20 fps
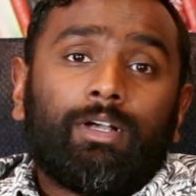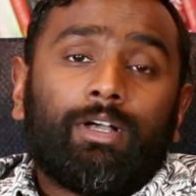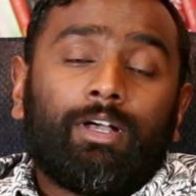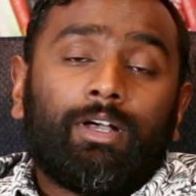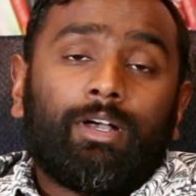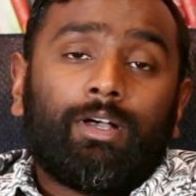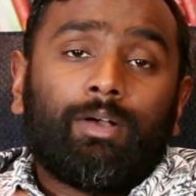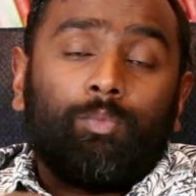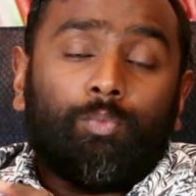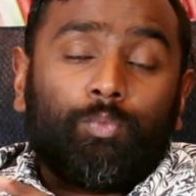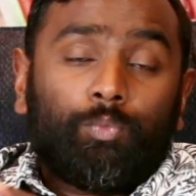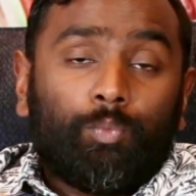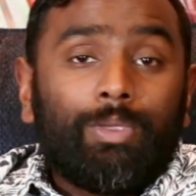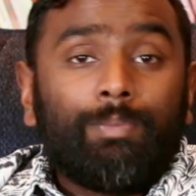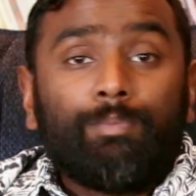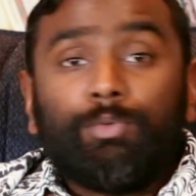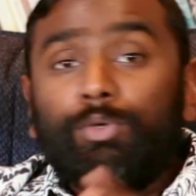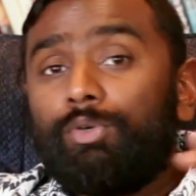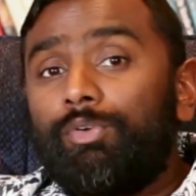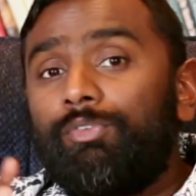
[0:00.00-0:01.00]
Uh,
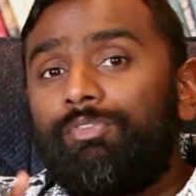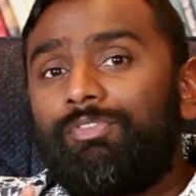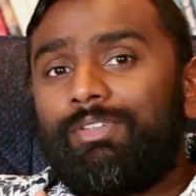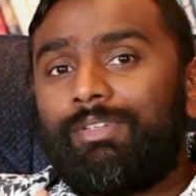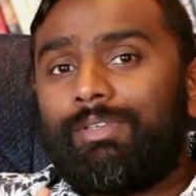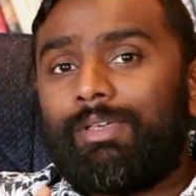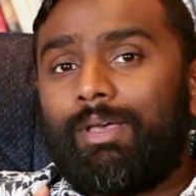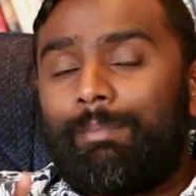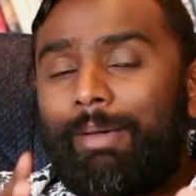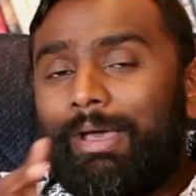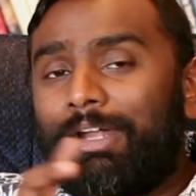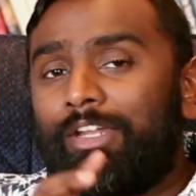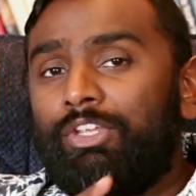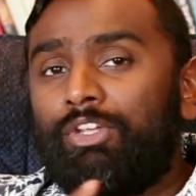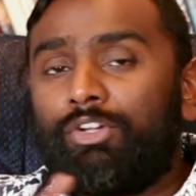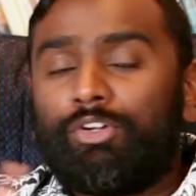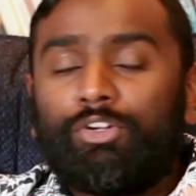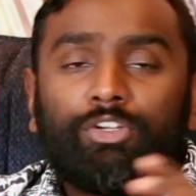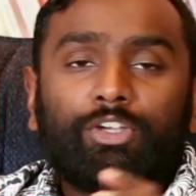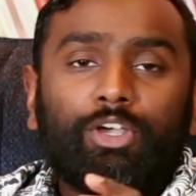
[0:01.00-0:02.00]
we moved about a
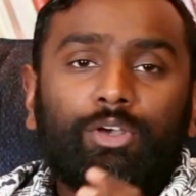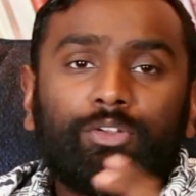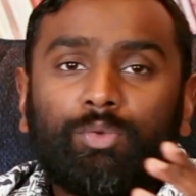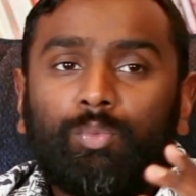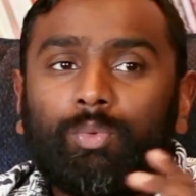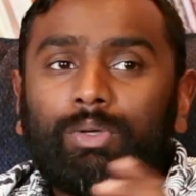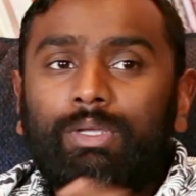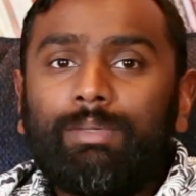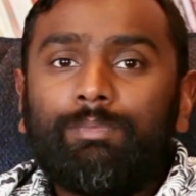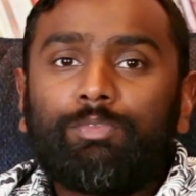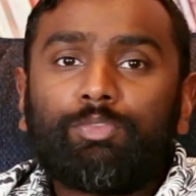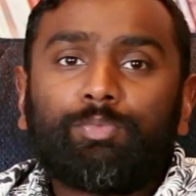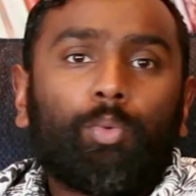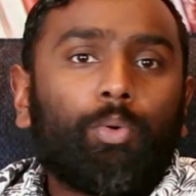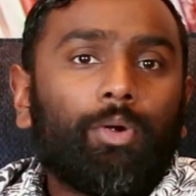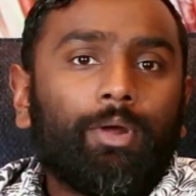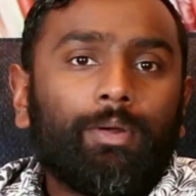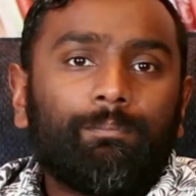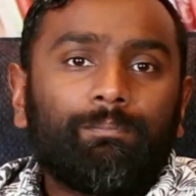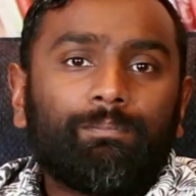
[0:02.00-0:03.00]
year ago to
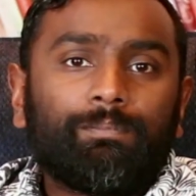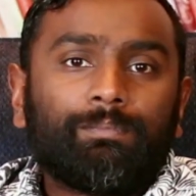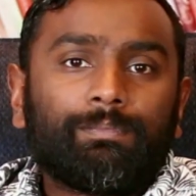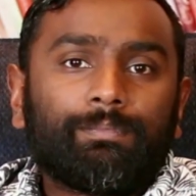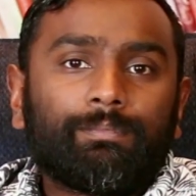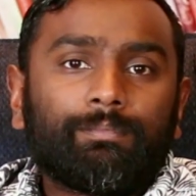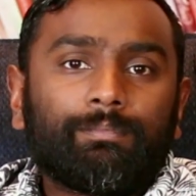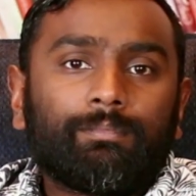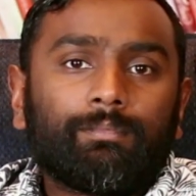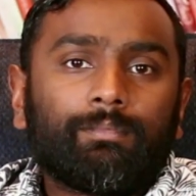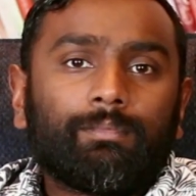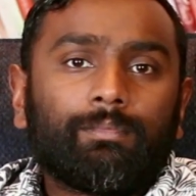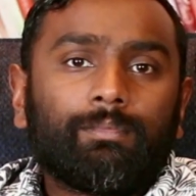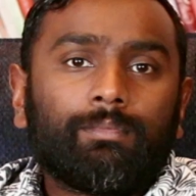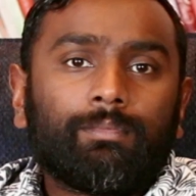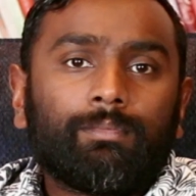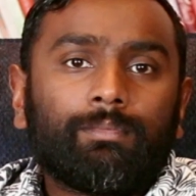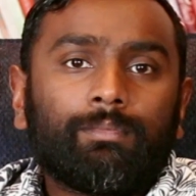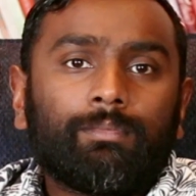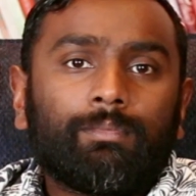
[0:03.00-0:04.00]
Williamsport,
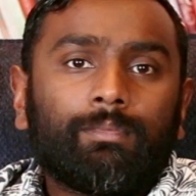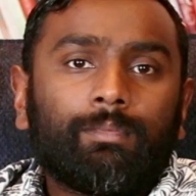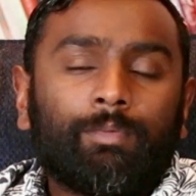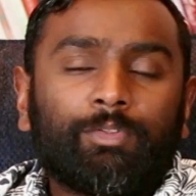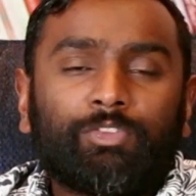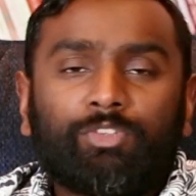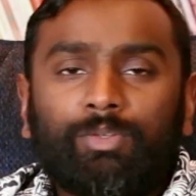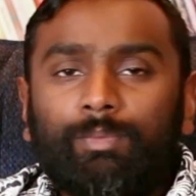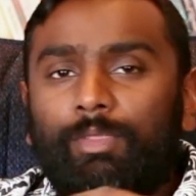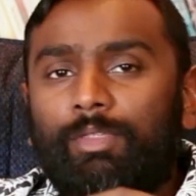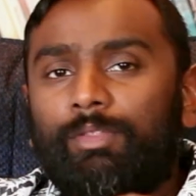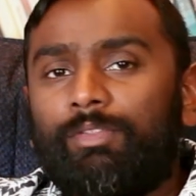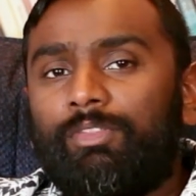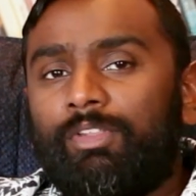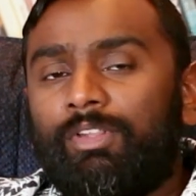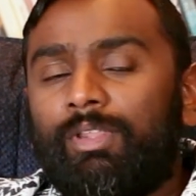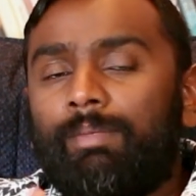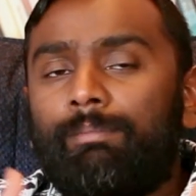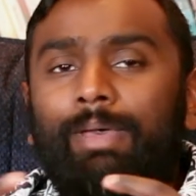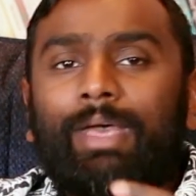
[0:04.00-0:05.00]
but some of the,
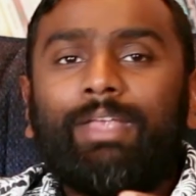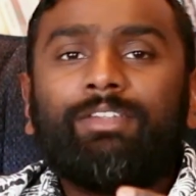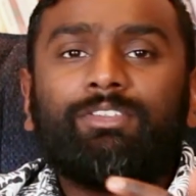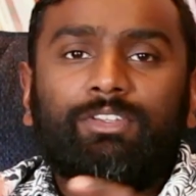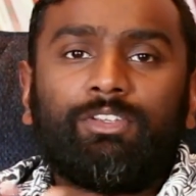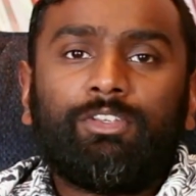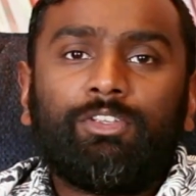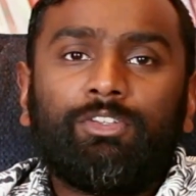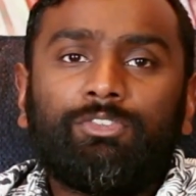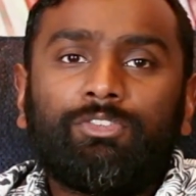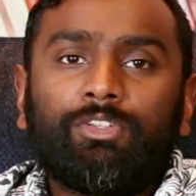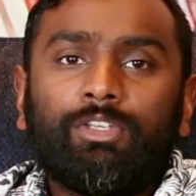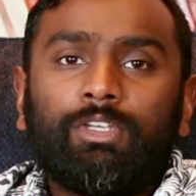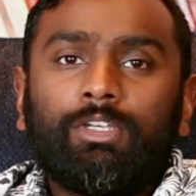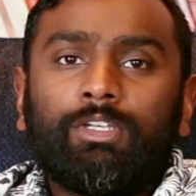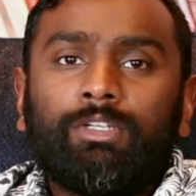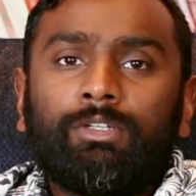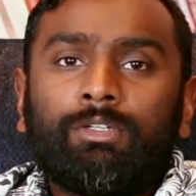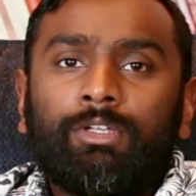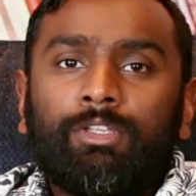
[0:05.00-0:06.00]
the lament is
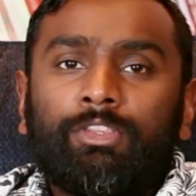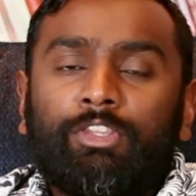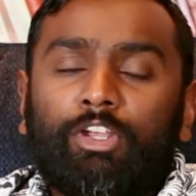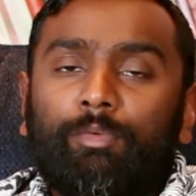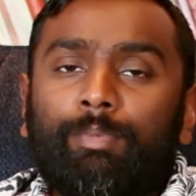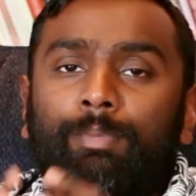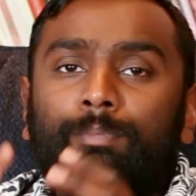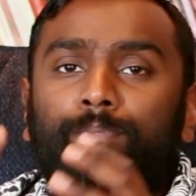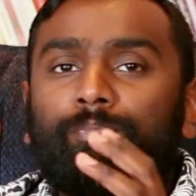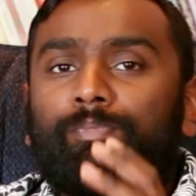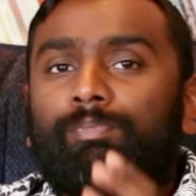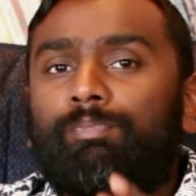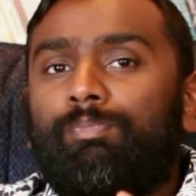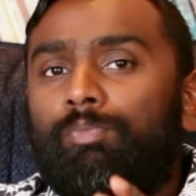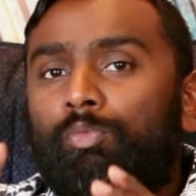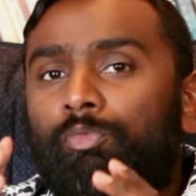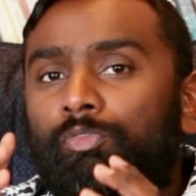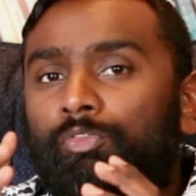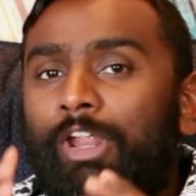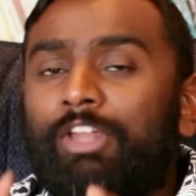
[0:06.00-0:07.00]
there have been
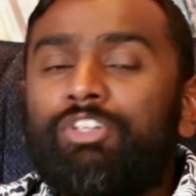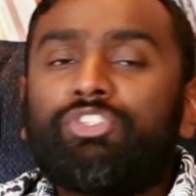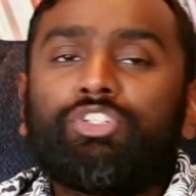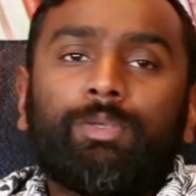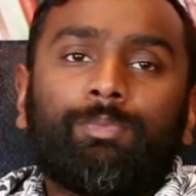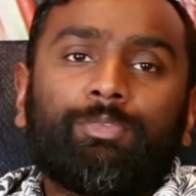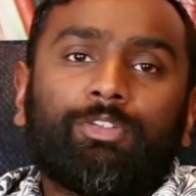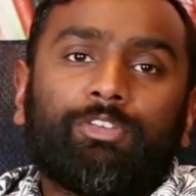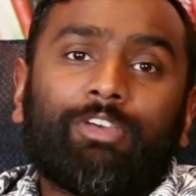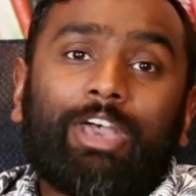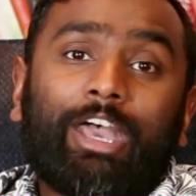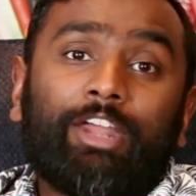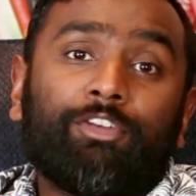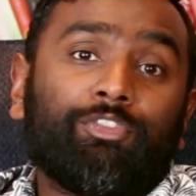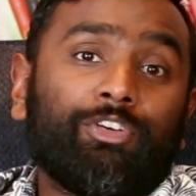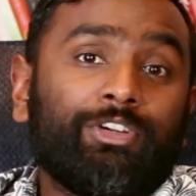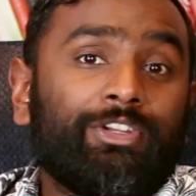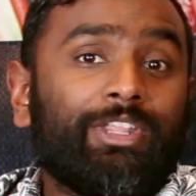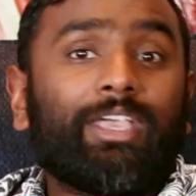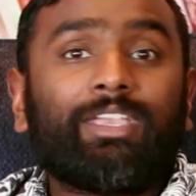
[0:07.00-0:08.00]
friendships I've
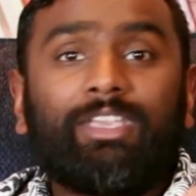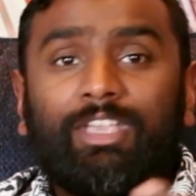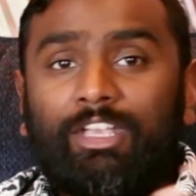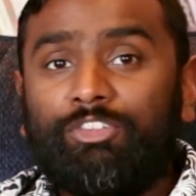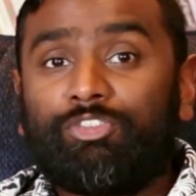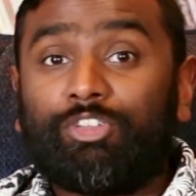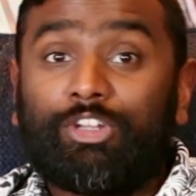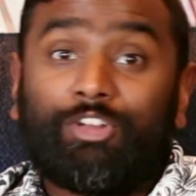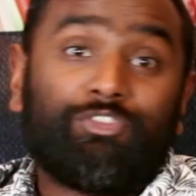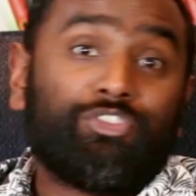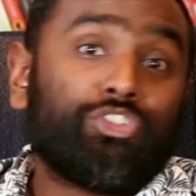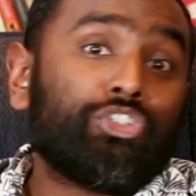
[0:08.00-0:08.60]
had for decades that have